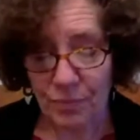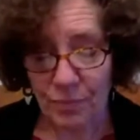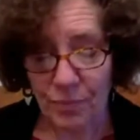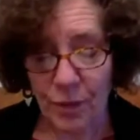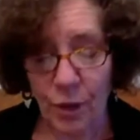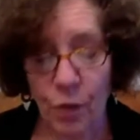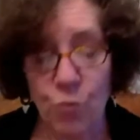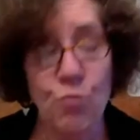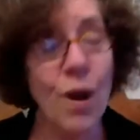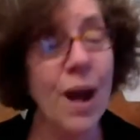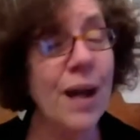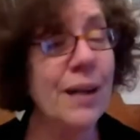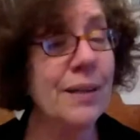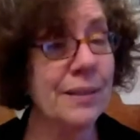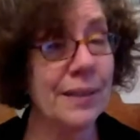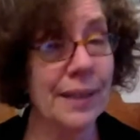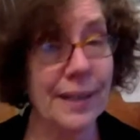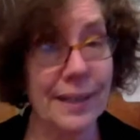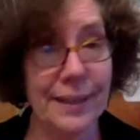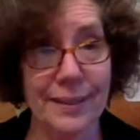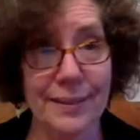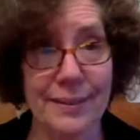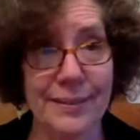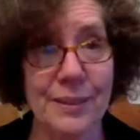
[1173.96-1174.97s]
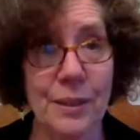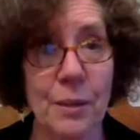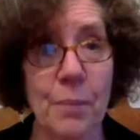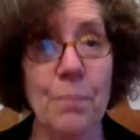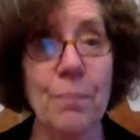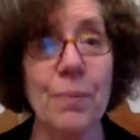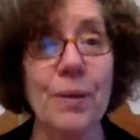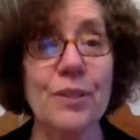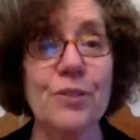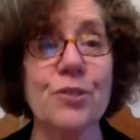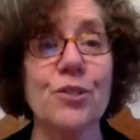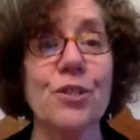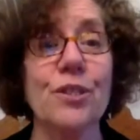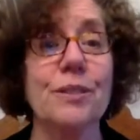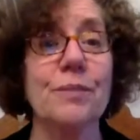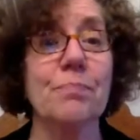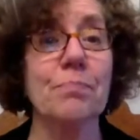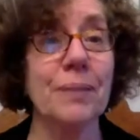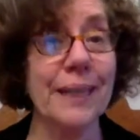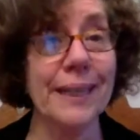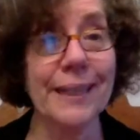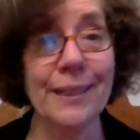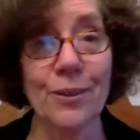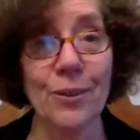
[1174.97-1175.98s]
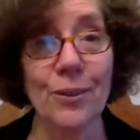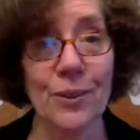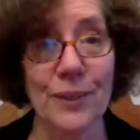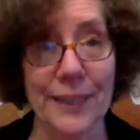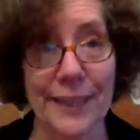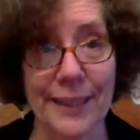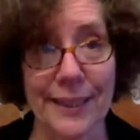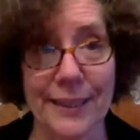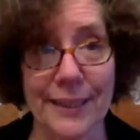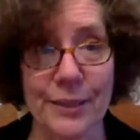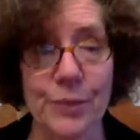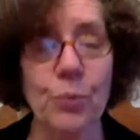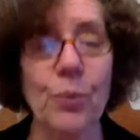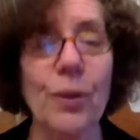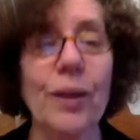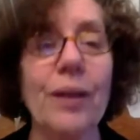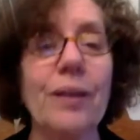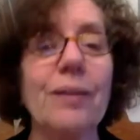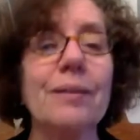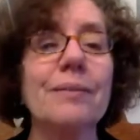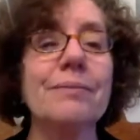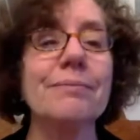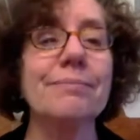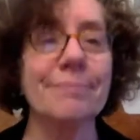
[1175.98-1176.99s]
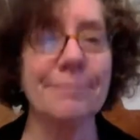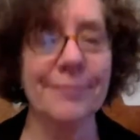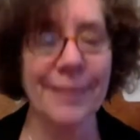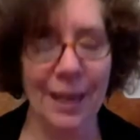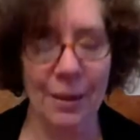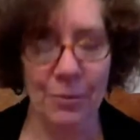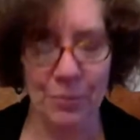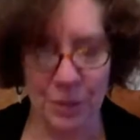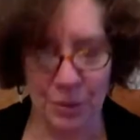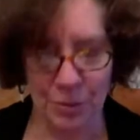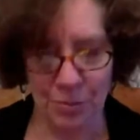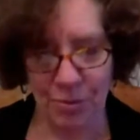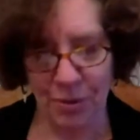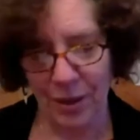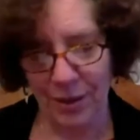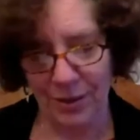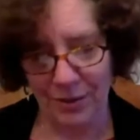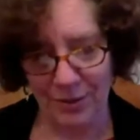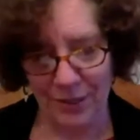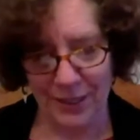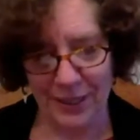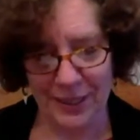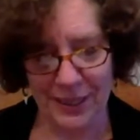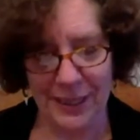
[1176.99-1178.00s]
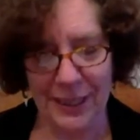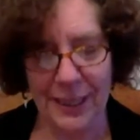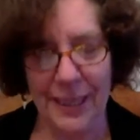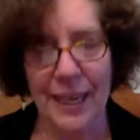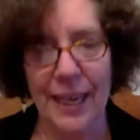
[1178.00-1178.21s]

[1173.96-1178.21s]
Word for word: rotten eggs, but just plain old eggs, well, that was progress.